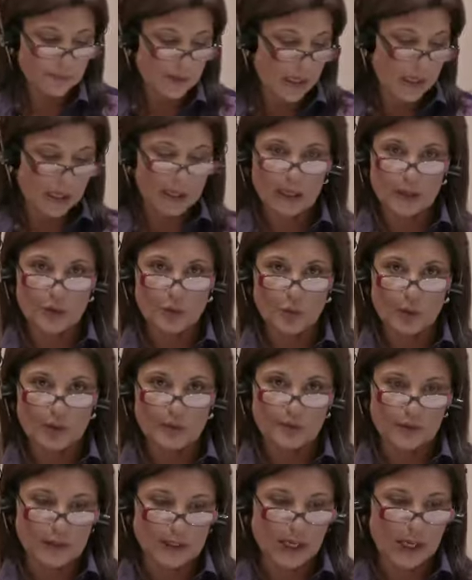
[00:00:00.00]

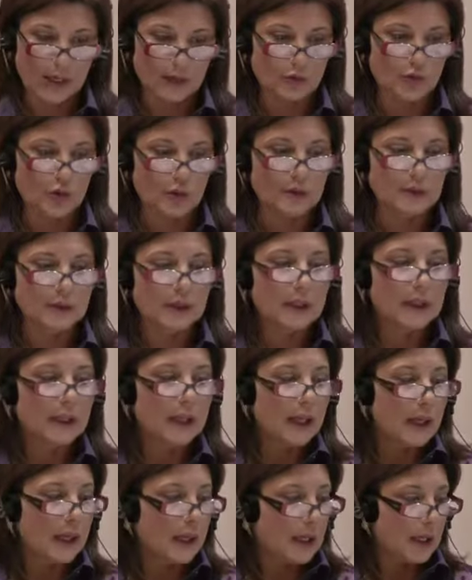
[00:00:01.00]
dependency on
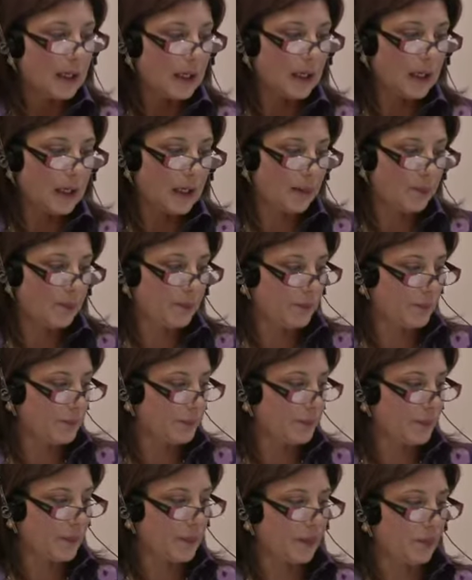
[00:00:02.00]
substances, and then
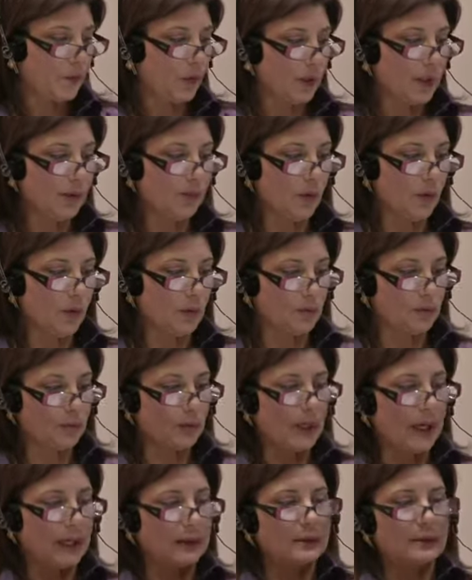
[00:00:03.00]

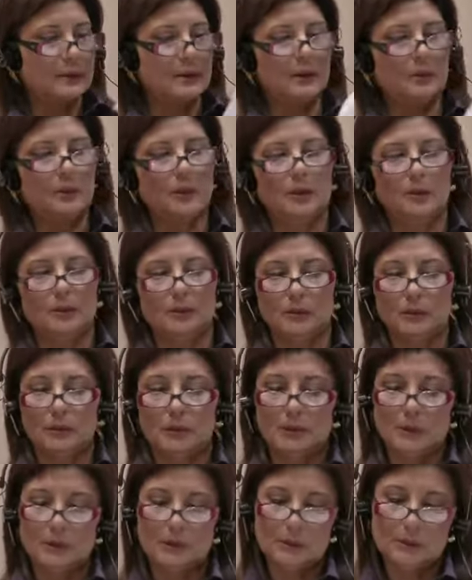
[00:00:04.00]
finally the
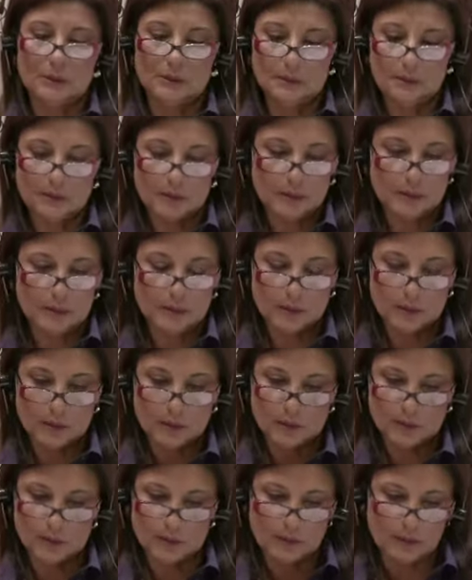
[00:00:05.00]

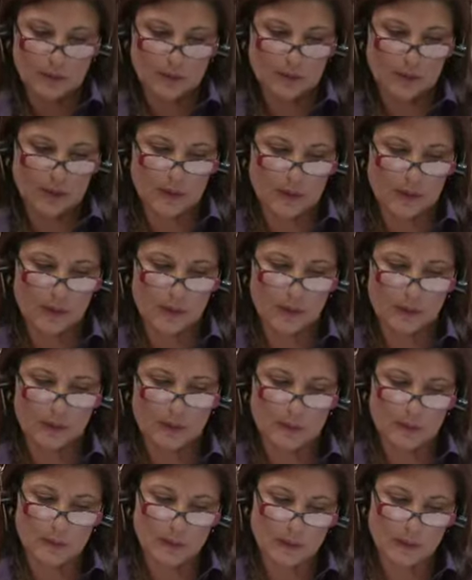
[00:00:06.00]
creation
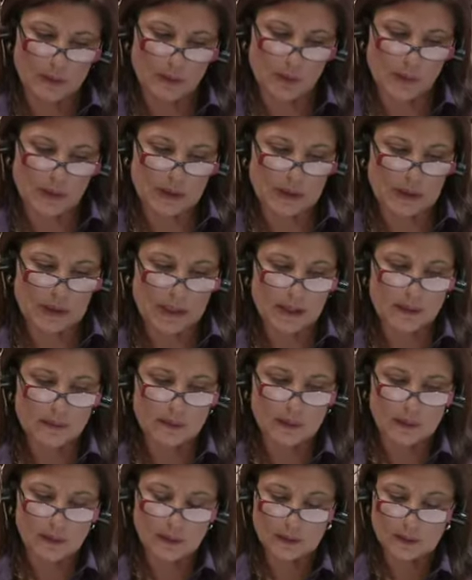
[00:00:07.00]
of a
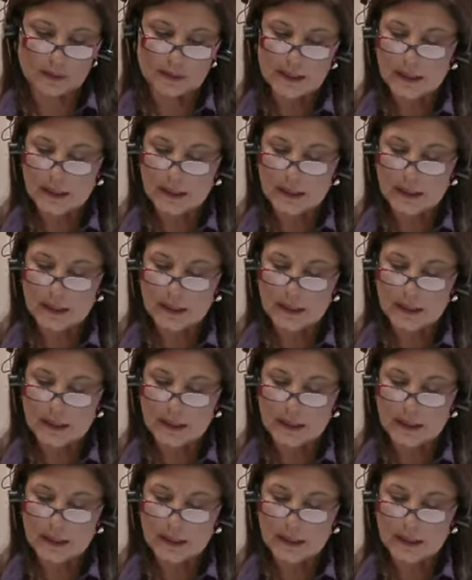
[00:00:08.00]
monitoring